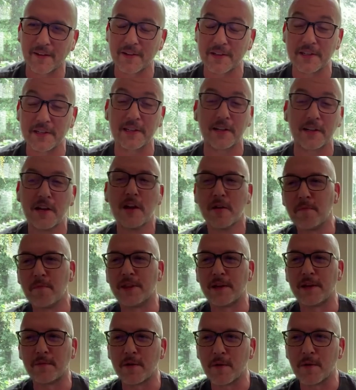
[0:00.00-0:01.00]
every scene, but
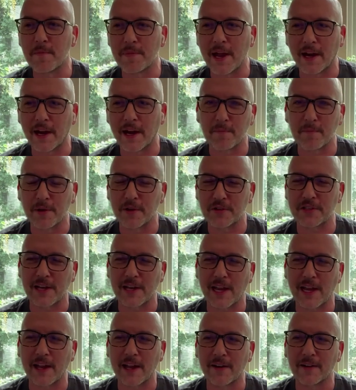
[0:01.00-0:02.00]
then we went back and post
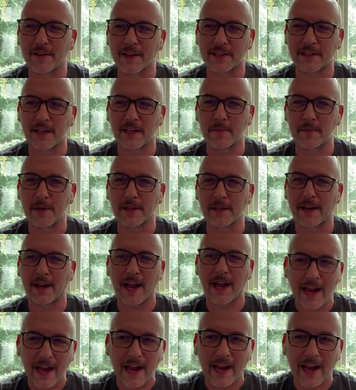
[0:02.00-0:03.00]
and had her like dub in like
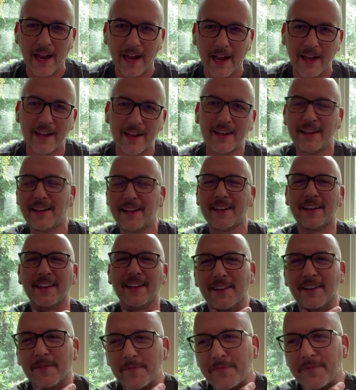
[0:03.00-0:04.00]

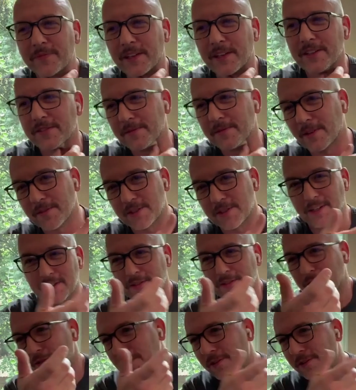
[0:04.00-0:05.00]
that's because
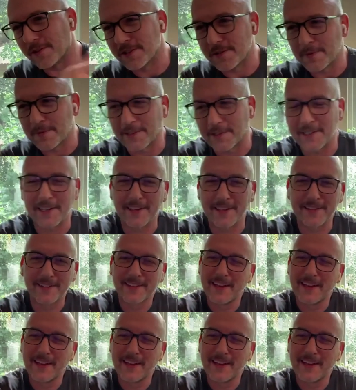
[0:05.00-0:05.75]
her vocal cords have been cut.